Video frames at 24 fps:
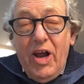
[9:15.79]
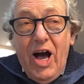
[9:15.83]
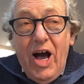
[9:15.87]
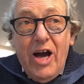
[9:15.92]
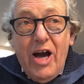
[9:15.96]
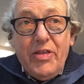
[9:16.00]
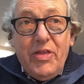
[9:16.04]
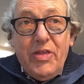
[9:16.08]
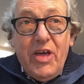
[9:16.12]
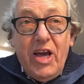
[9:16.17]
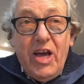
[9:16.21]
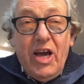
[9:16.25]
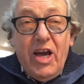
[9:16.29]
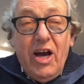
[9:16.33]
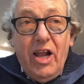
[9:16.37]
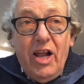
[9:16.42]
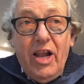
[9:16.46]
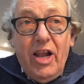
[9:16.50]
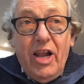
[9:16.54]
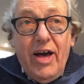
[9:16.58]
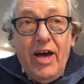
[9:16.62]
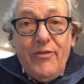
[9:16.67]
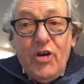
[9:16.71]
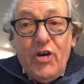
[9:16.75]
I think
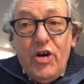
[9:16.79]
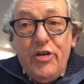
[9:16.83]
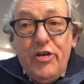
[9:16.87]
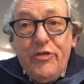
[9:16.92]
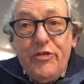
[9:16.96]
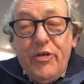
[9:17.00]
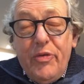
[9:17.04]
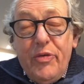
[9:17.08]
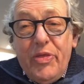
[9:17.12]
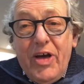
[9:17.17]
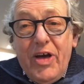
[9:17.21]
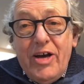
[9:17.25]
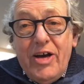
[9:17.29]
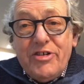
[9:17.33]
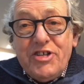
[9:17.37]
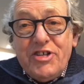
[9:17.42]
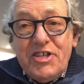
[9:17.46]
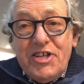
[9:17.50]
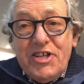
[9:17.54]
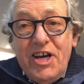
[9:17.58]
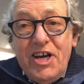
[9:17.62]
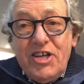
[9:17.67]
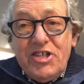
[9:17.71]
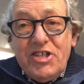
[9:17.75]
I'll have 100,000
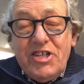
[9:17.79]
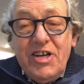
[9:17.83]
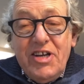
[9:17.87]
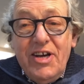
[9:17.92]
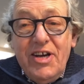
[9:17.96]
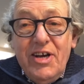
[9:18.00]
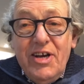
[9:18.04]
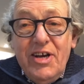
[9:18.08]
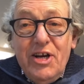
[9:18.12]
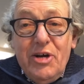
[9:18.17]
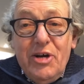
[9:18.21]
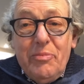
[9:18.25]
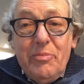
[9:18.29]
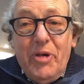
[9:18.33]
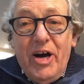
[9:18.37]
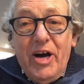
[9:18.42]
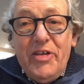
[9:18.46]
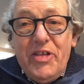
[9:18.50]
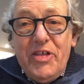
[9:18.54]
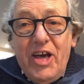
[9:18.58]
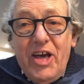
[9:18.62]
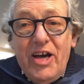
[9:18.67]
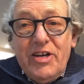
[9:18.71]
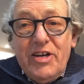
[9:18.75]
tests by
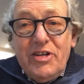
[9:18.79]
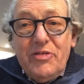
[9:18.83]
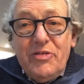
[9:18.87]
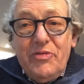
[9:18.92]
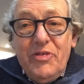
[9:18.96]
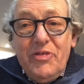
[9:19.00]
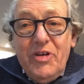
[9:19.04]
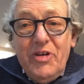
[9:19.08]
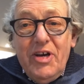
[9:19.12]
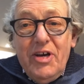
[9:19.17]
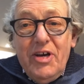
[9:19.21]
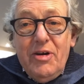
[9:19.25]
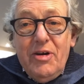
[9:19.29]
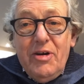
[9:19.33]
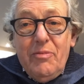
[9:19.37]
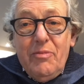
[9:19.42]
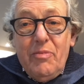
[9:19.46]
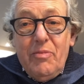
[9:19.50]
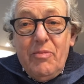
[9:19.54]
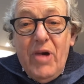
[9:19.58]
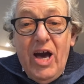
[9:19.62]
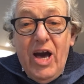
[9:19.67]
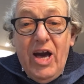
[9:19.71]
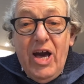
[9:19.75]
the end of
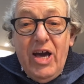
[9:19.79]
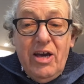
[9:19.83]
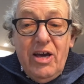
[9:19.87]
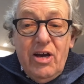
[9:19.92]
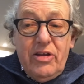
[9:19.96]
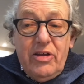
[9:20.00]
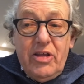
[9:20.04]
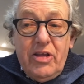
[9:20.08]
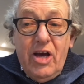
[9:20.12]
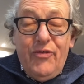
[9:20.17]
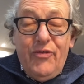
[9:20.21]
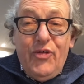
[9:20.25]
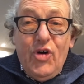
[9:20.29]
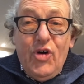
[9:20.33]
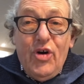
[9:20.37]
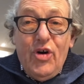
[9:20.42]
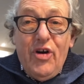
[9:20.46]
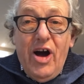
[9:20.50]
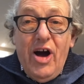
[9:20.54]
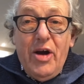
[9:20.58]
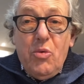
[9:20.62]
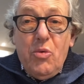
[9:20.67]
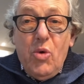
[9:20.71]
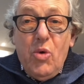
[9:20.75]
May, therefore
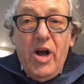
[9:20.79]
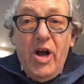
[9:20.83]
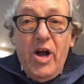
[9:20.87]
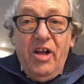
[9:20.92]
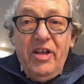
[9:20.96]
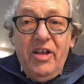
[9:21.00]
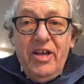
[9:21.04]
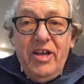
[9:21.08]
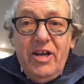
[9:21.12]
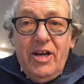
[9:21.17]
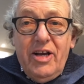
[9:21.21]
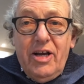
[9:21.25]
I will.